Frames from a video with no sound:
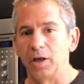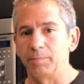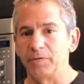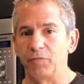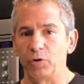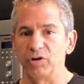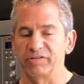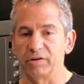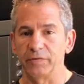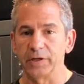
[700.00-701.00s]
before you're
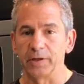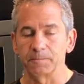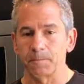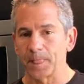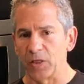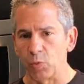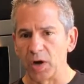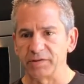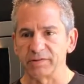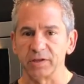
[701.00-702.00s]
serving it.
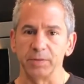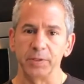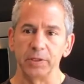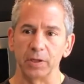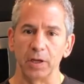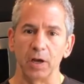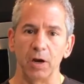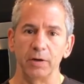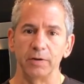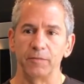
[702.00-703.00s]
Otherwise it's going to be
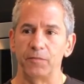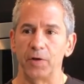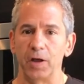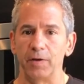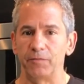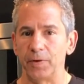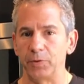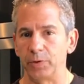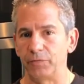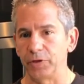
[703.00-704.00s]
hardened from
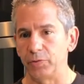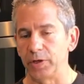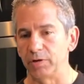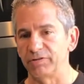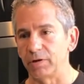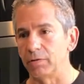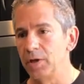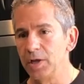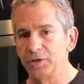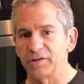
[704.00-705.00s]
the refrigerator. So
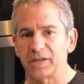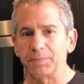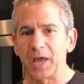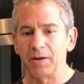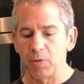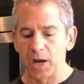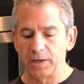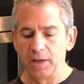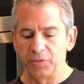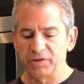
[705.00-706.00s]
just keep that in mind.
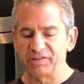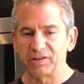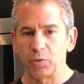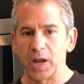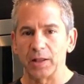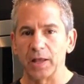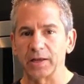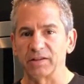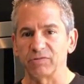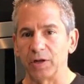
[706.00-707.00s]
This is the way I
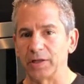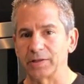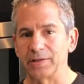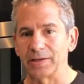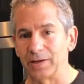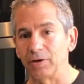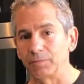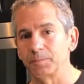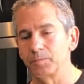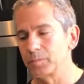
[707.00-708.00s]
like it, so I like to take it out,
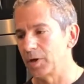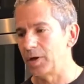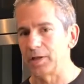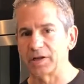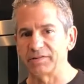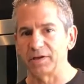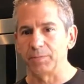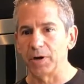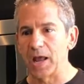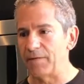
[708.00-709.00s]
like I said,
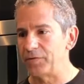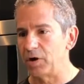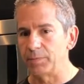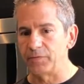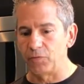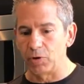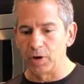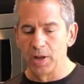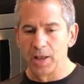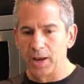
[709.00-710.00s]
about a half an hour before,
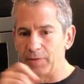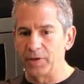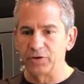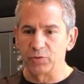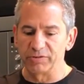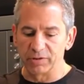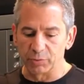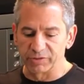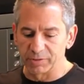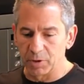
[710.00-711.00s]
and then drizzle it
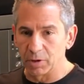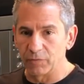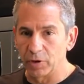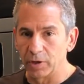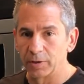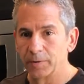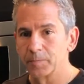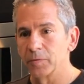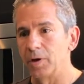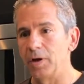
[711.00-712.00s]
with some olive oil
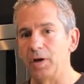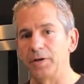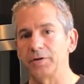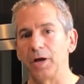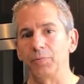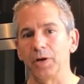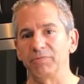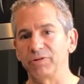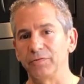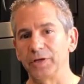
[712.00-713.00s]
on top when I'm
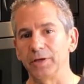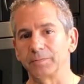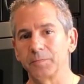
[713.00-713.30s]
serving it.